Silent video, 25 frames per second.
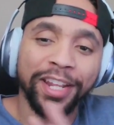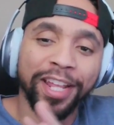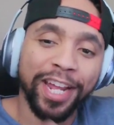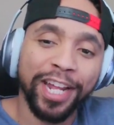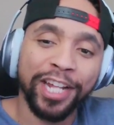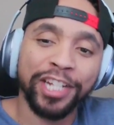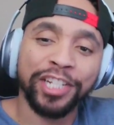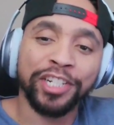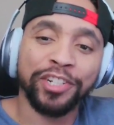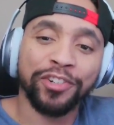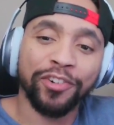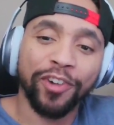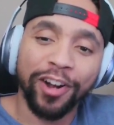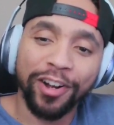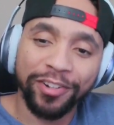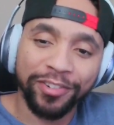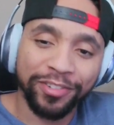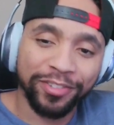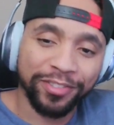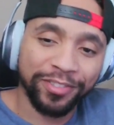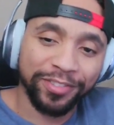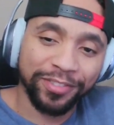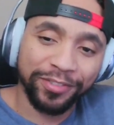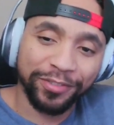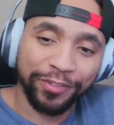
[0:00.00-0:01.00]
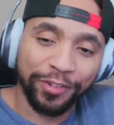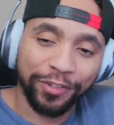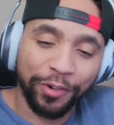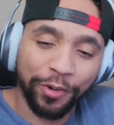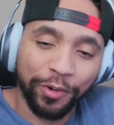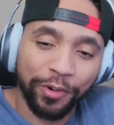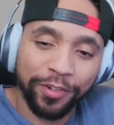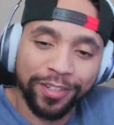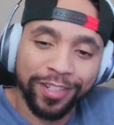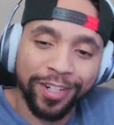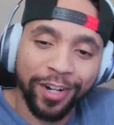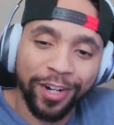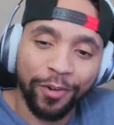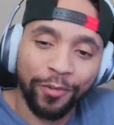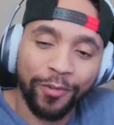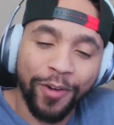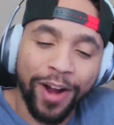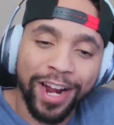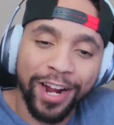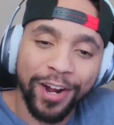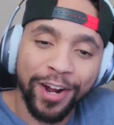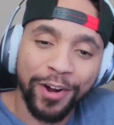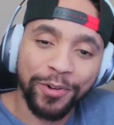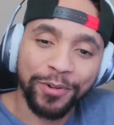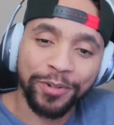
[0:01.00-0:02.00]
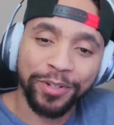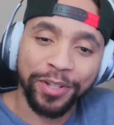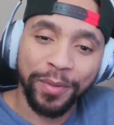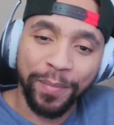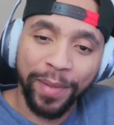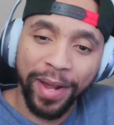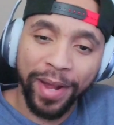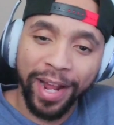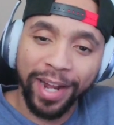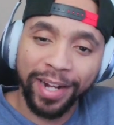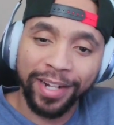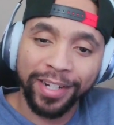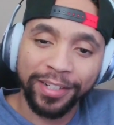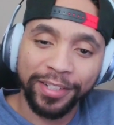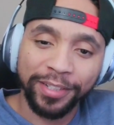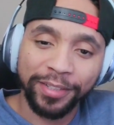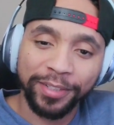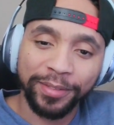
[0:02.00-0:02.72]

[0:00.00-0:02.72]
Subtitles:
Of the intro. You know, Ryan holding the back up.